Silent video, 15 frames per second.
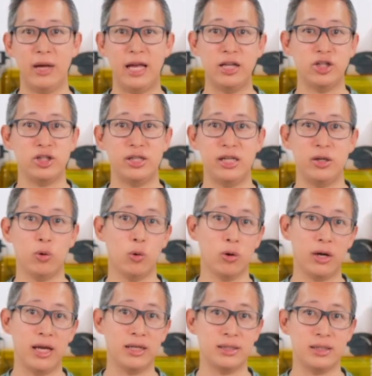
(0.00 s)
HD or
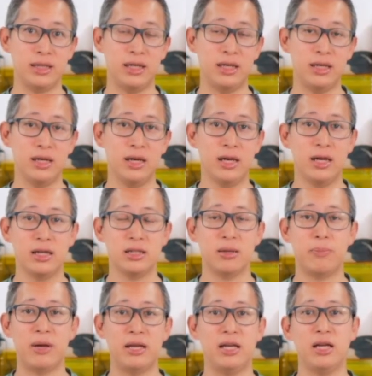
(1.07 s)
SD,
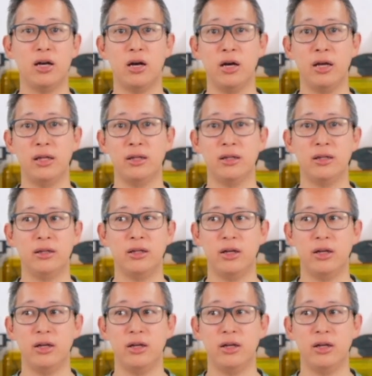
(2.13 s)
depending on